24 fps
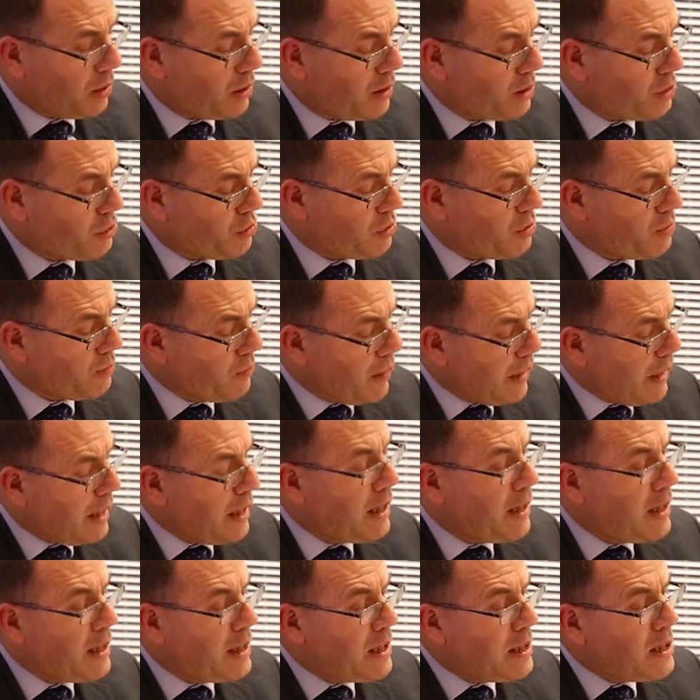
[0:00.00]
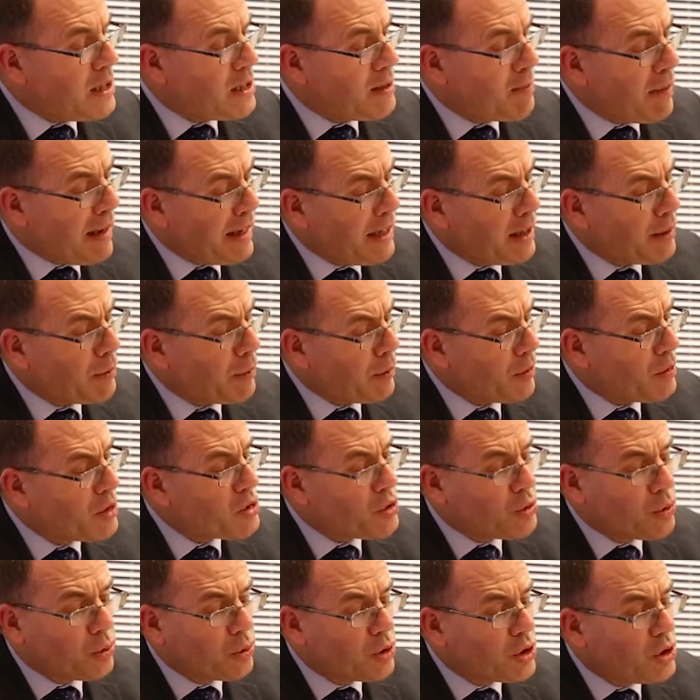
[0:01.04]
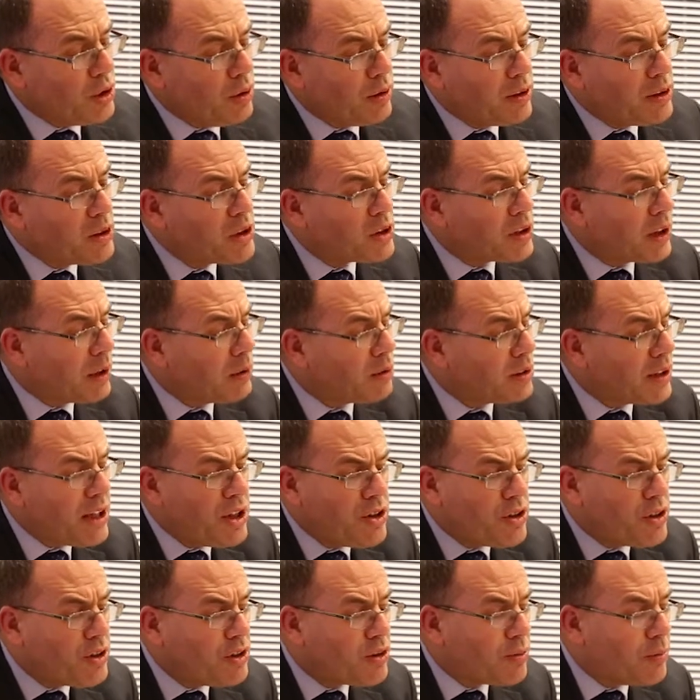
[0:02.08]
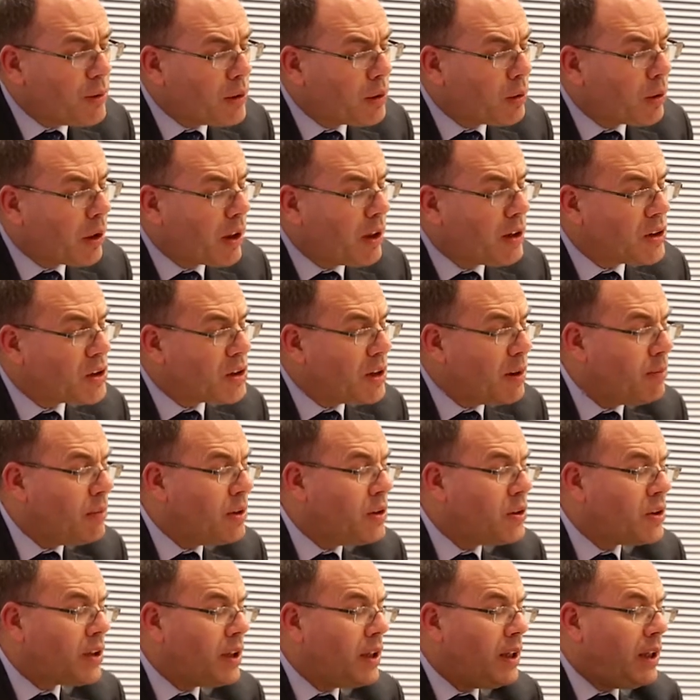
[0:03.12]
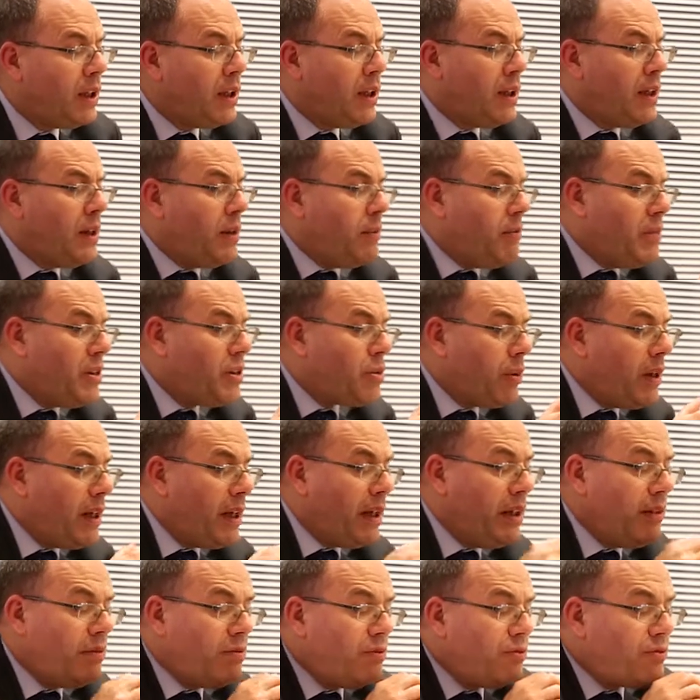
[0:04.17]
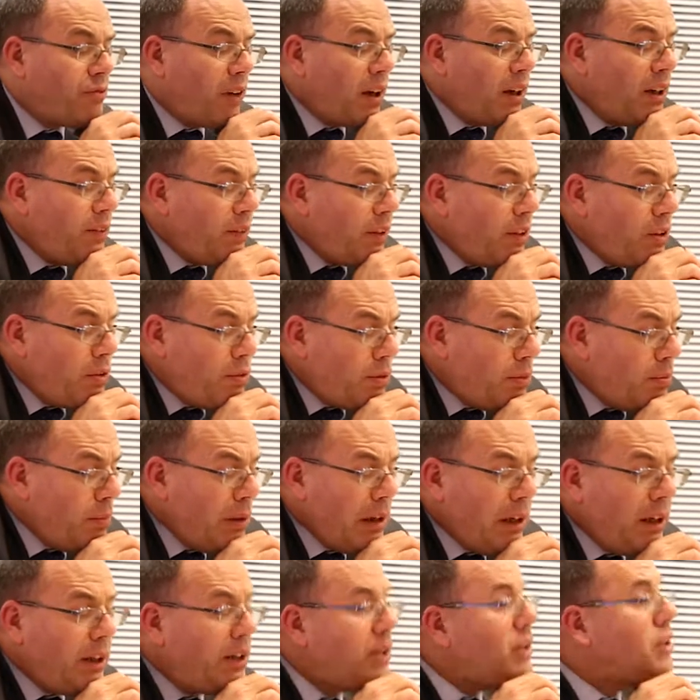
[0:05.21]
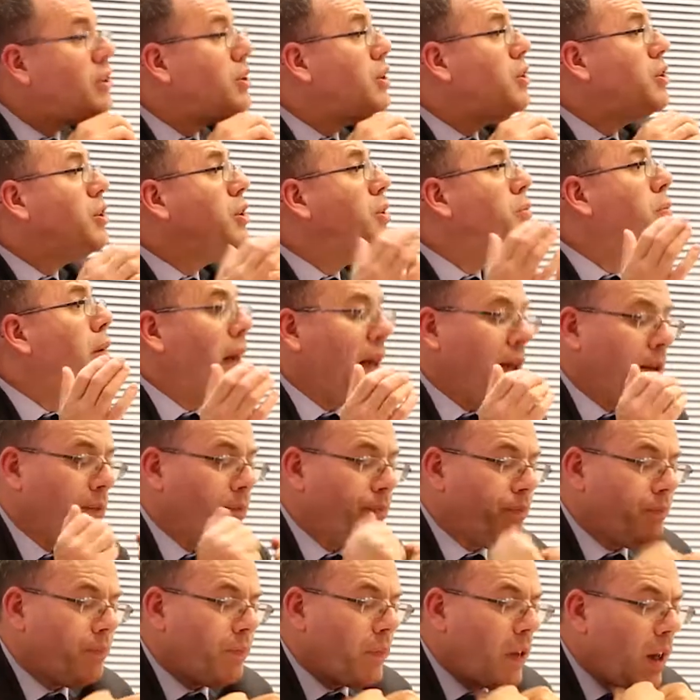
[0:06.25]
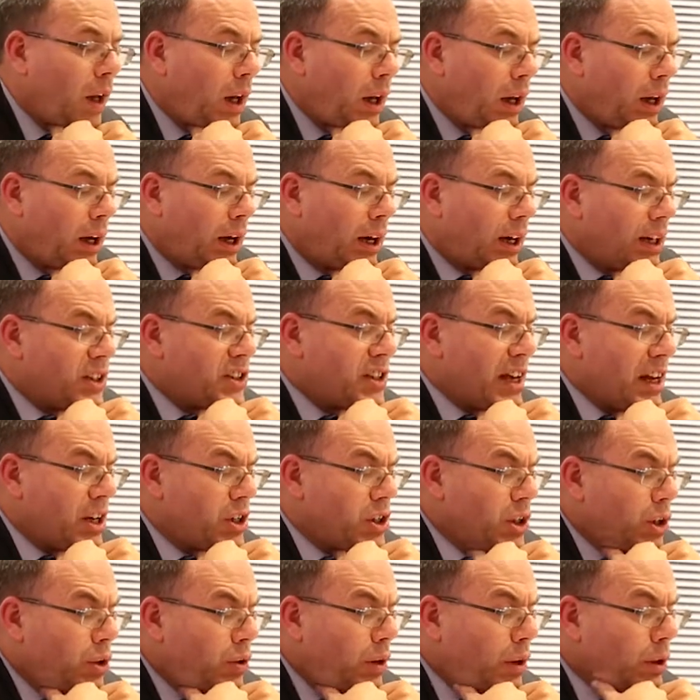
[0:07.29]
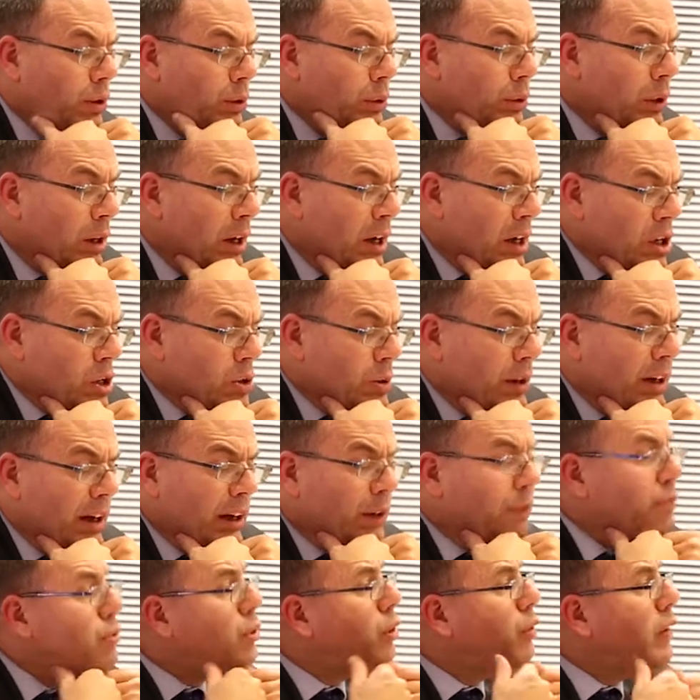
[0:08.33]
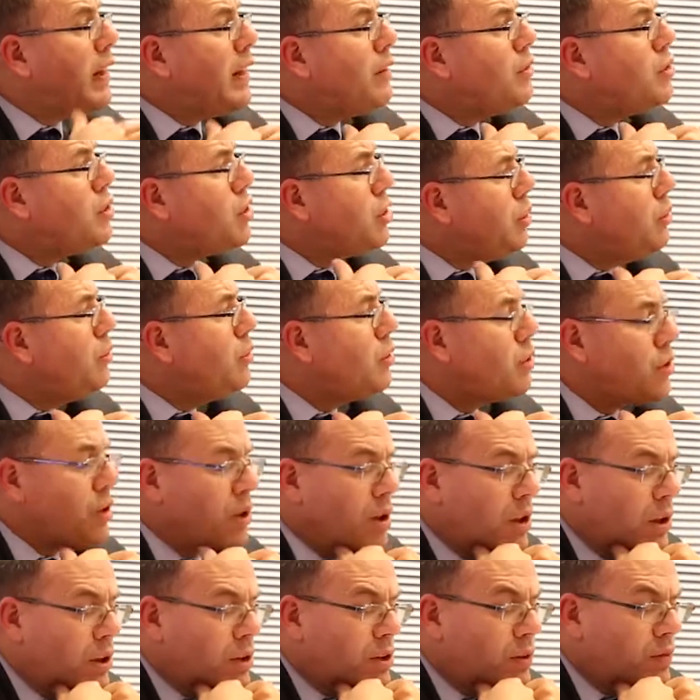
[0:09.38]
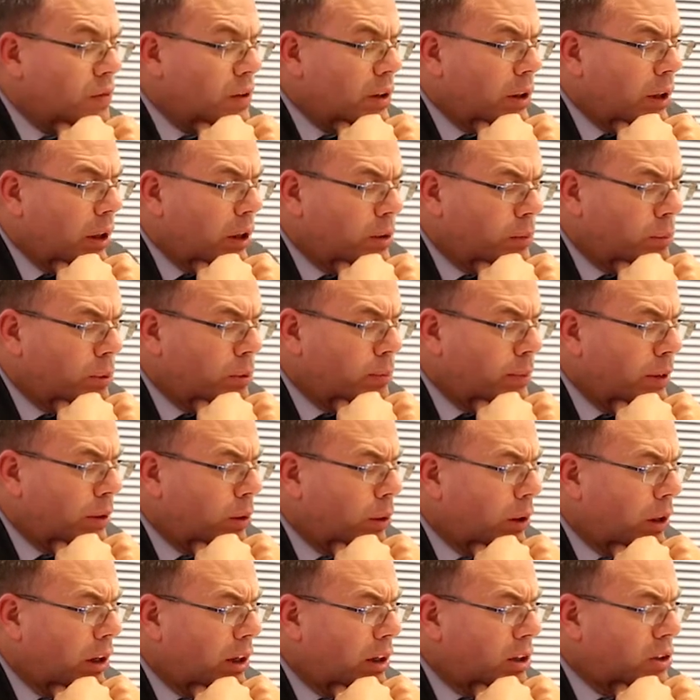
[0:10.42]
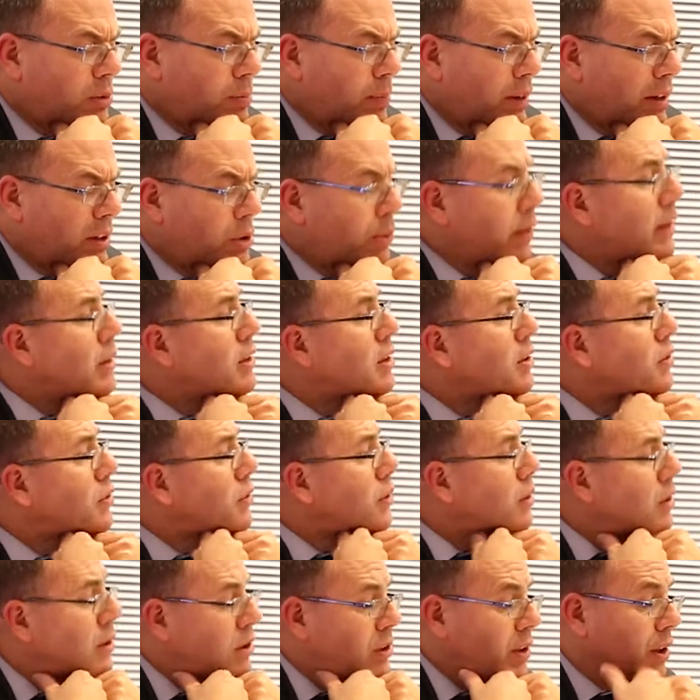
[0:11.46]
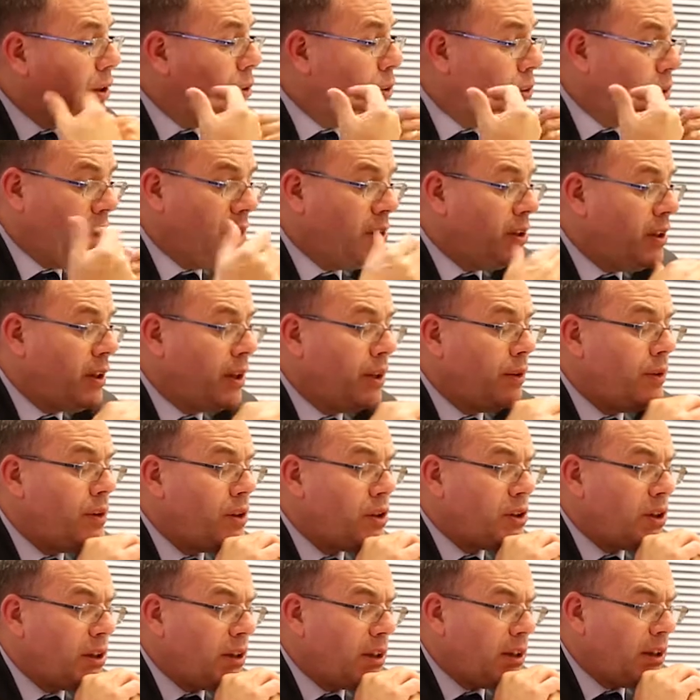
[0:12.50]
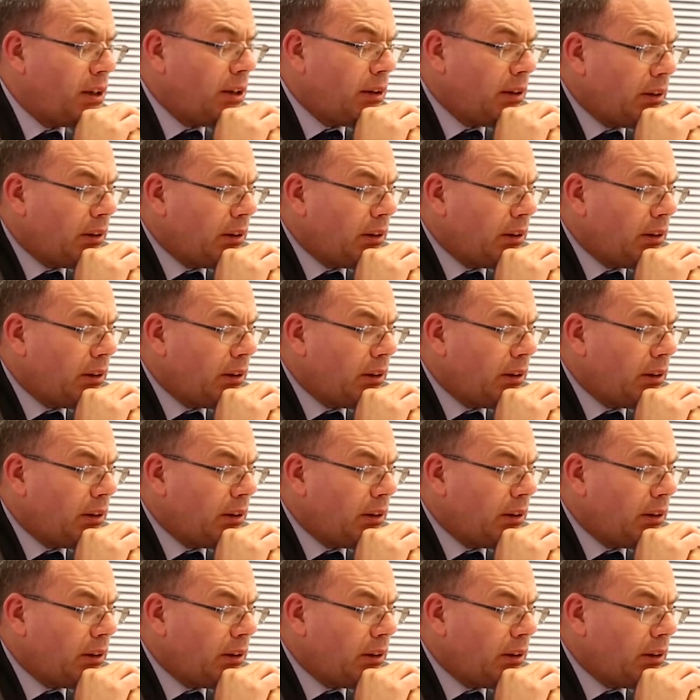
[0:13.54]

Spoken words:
class. Depending upon the source you consult, Asia's middle class numbers between 500 million to 2 billion. They're set to grow to account for around 2/3 of the global middle class by 2030, according to the OECD.